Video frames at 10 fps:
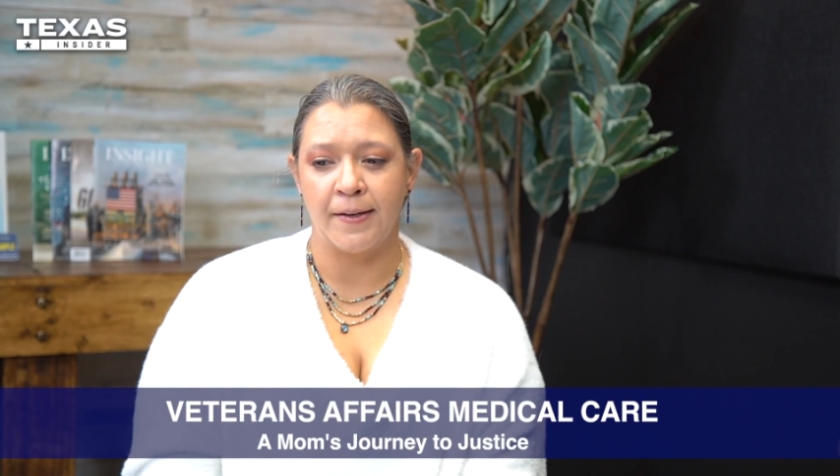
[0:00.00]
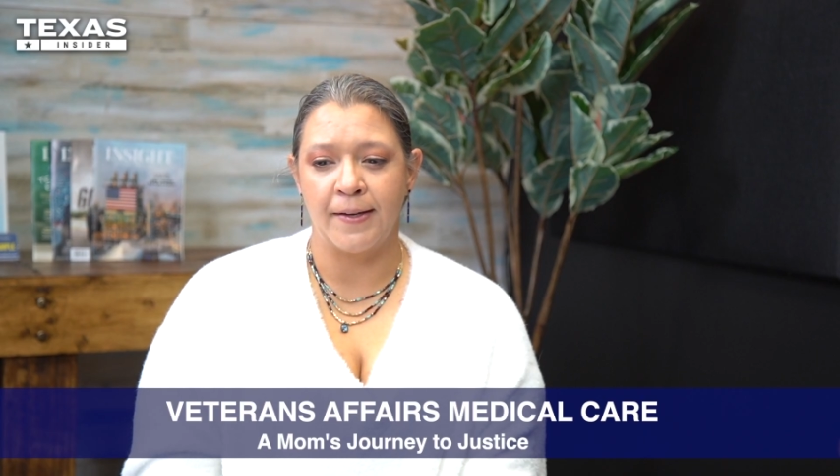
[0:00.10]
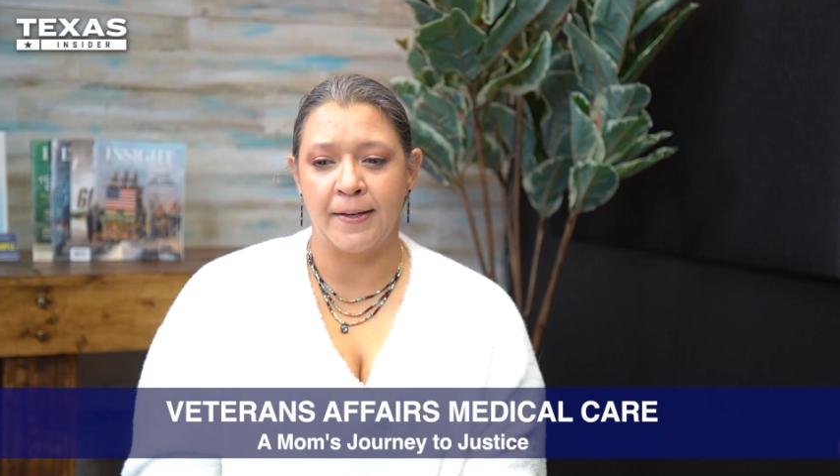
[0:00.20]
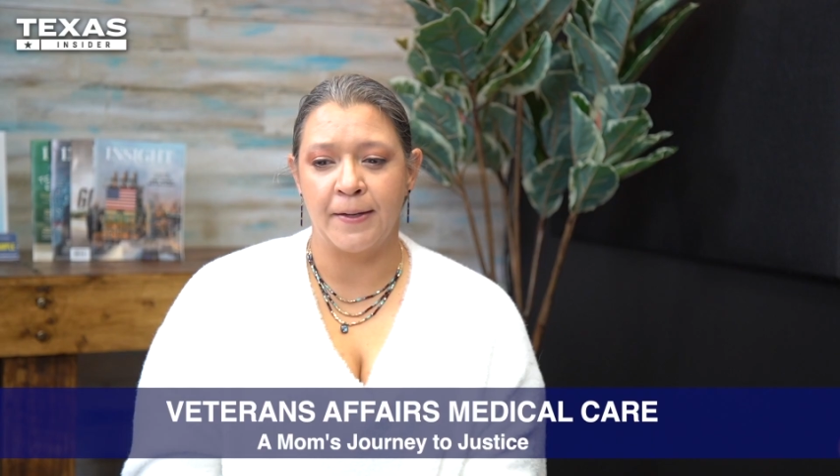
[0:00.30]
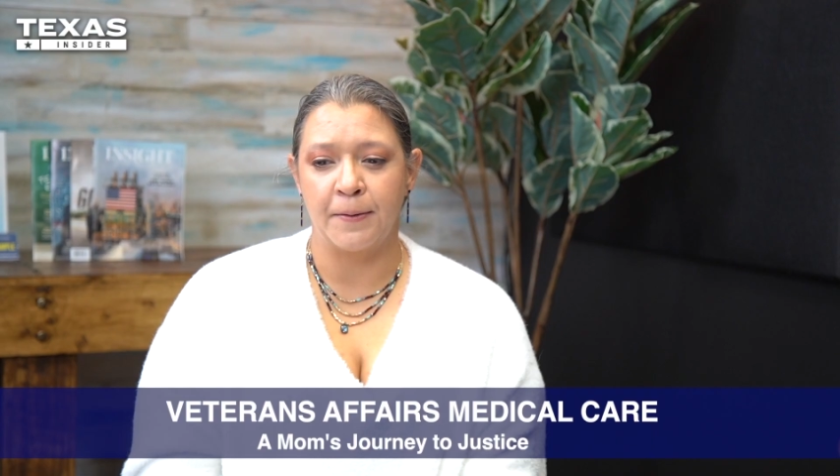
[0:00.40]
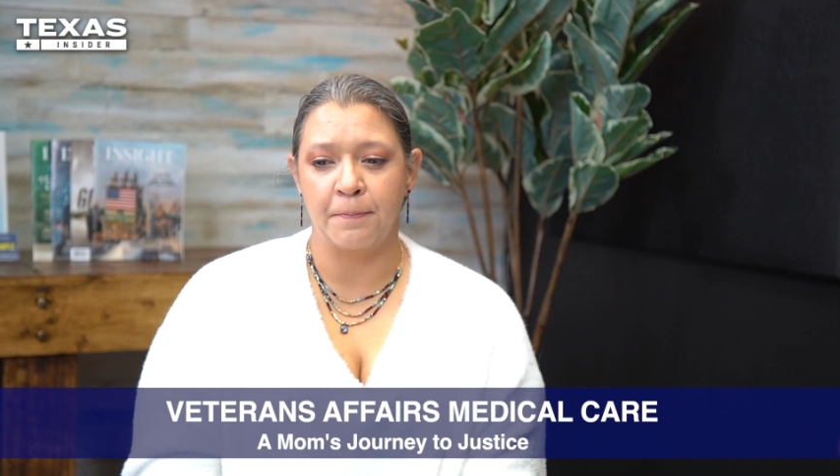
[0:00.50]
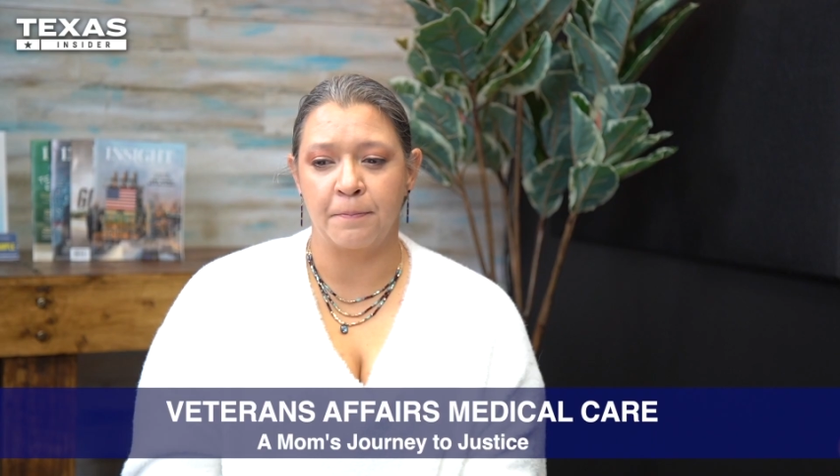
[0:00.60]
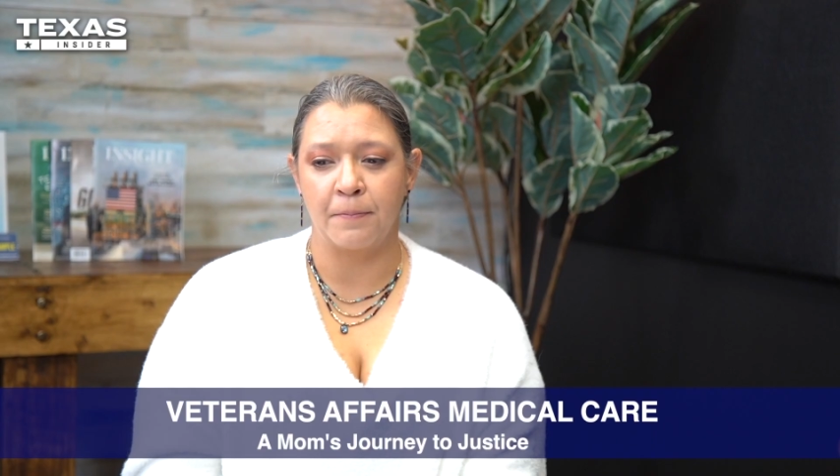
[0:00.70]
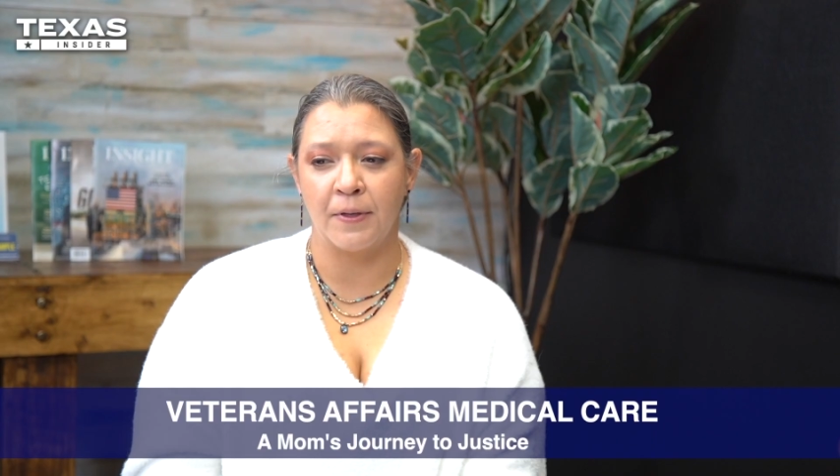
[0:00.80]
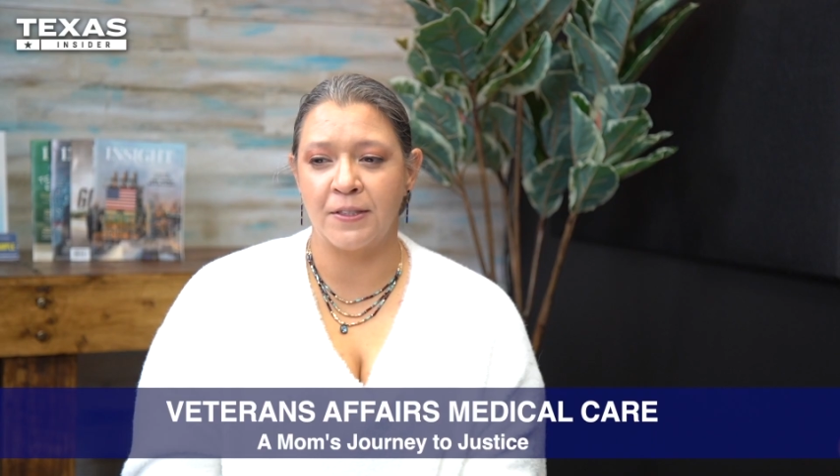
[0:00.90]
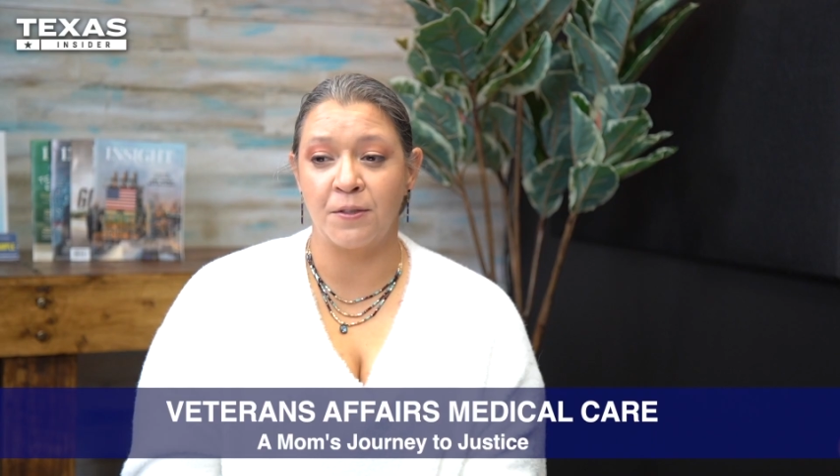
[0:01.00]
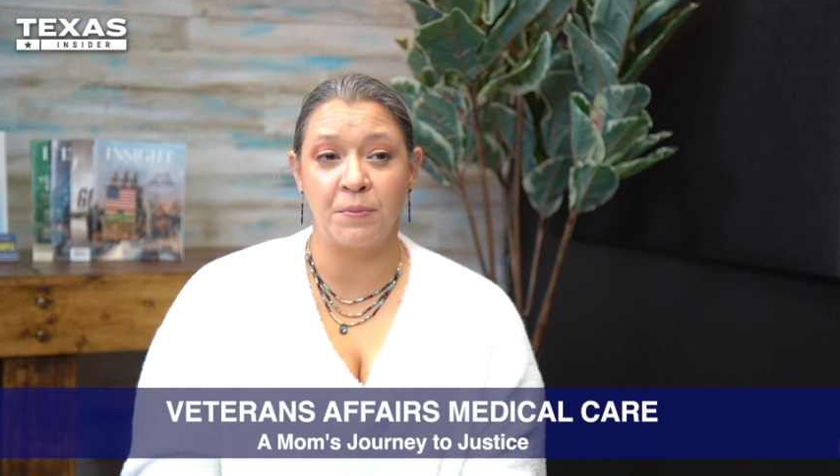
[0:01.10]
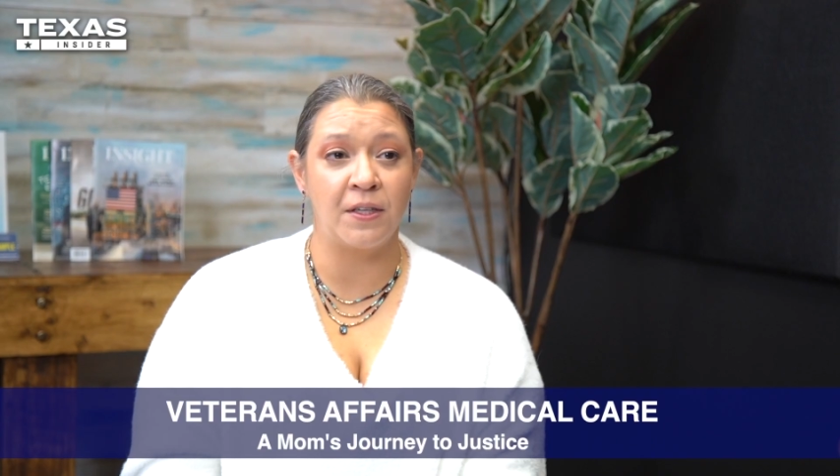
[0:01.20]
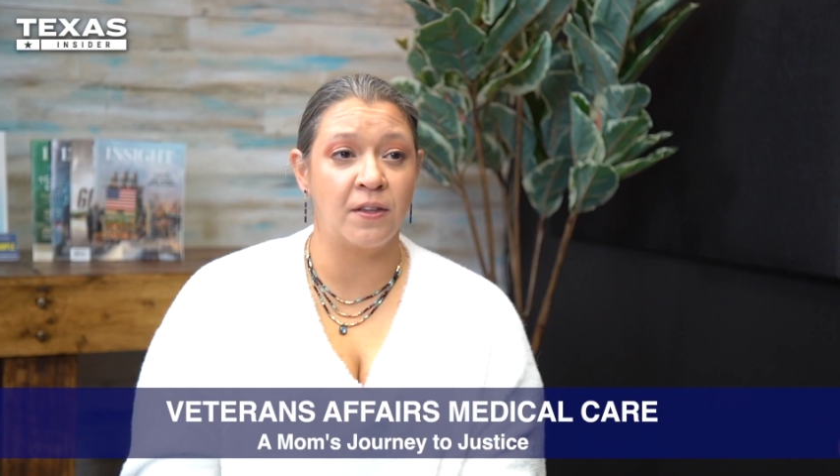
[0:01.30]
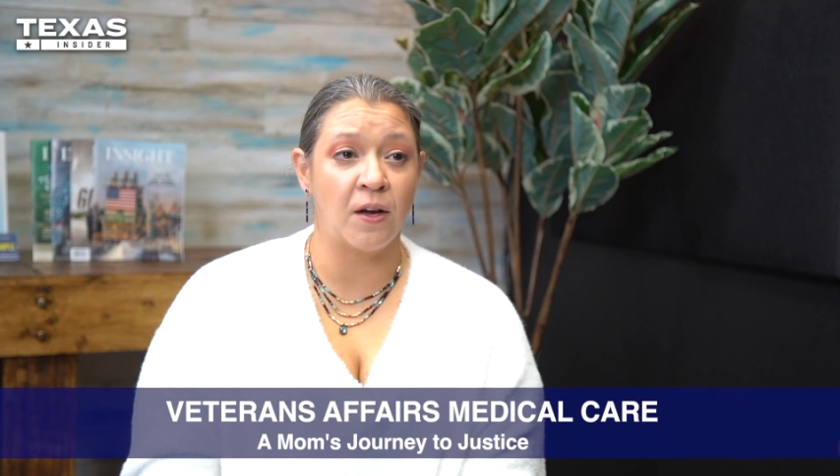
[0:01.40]
To
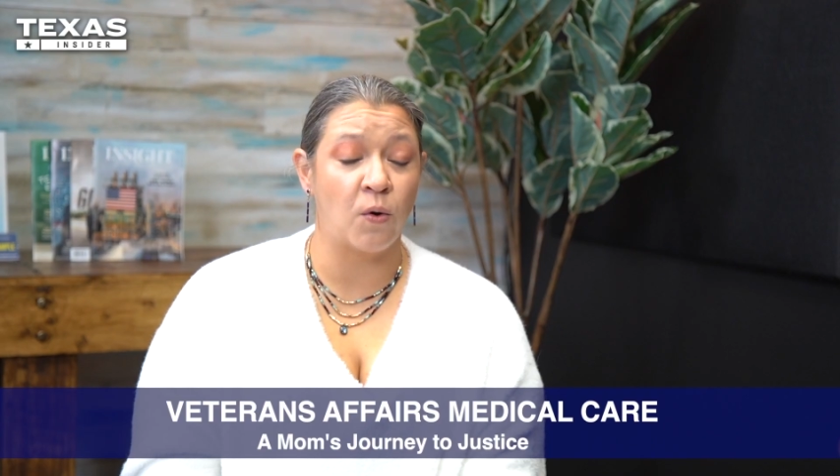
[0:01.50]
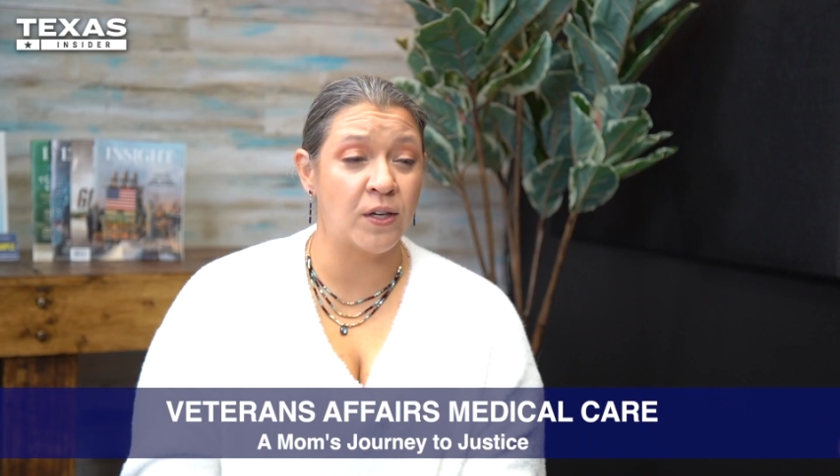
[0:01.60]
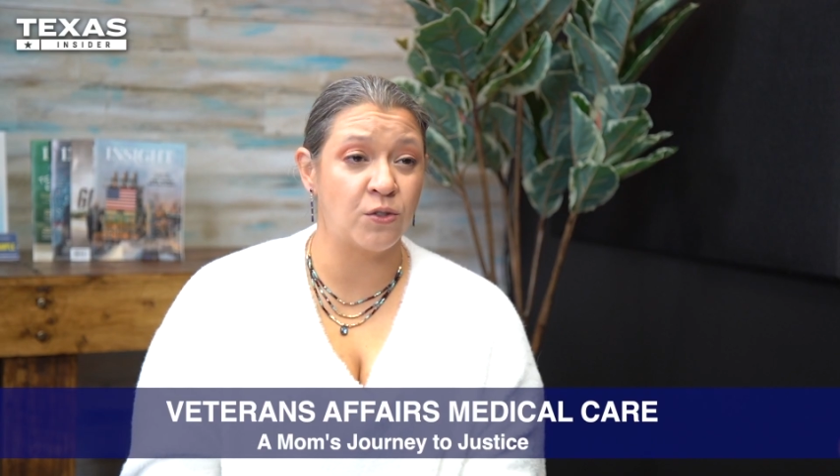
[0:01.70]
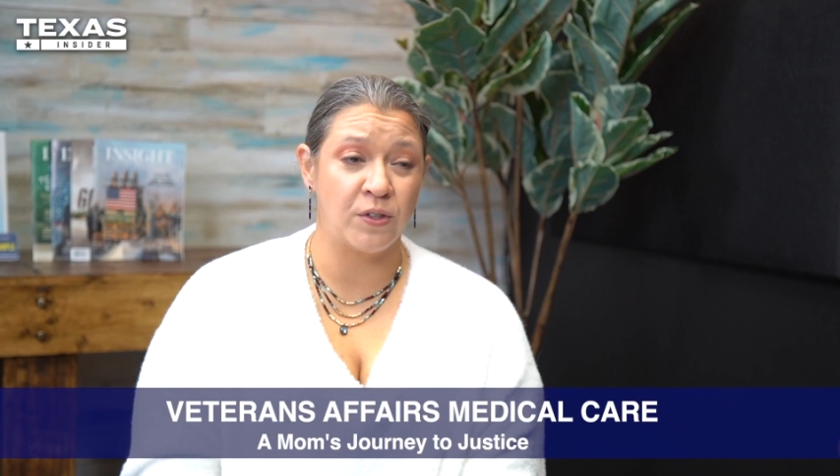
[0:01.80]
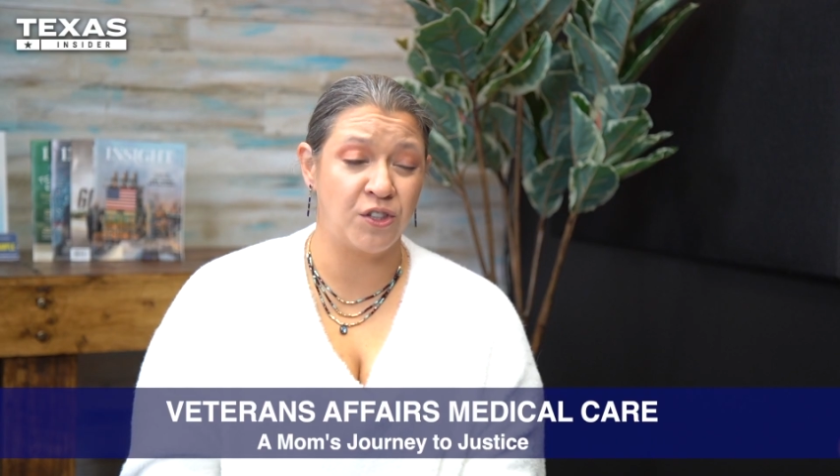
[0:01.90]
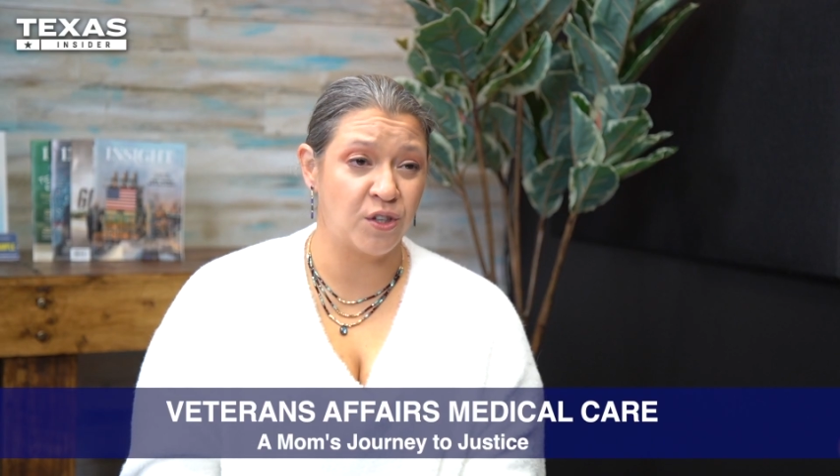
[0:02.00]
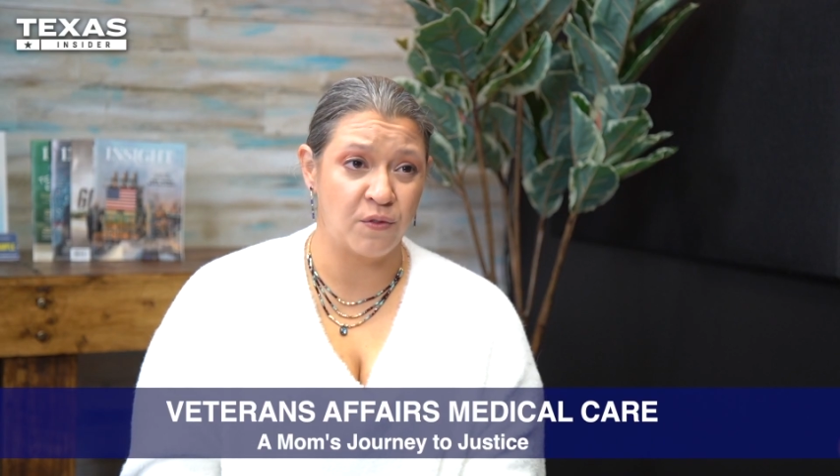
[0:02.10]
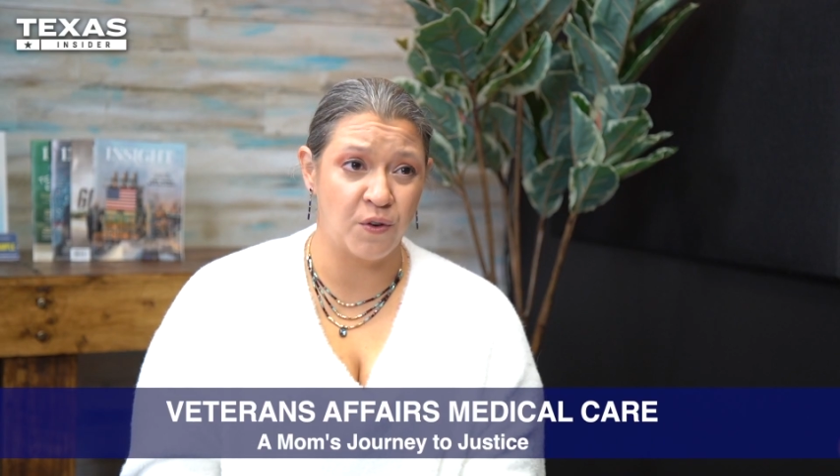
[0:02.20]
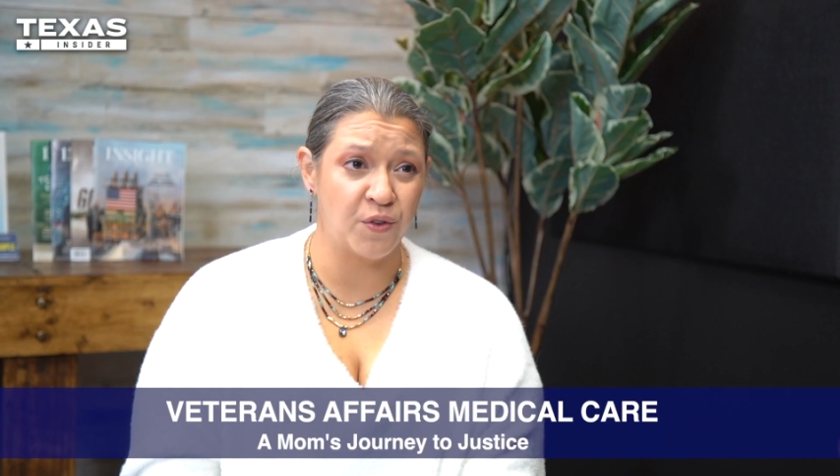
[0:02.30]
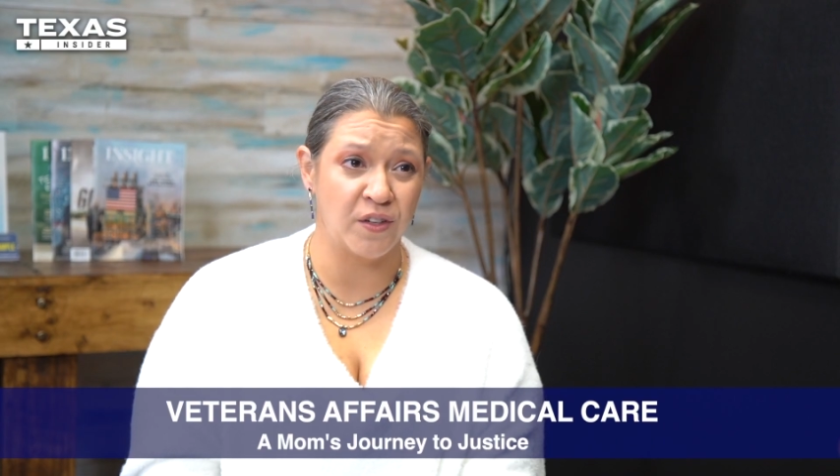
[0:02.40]
me, they always reshuffle the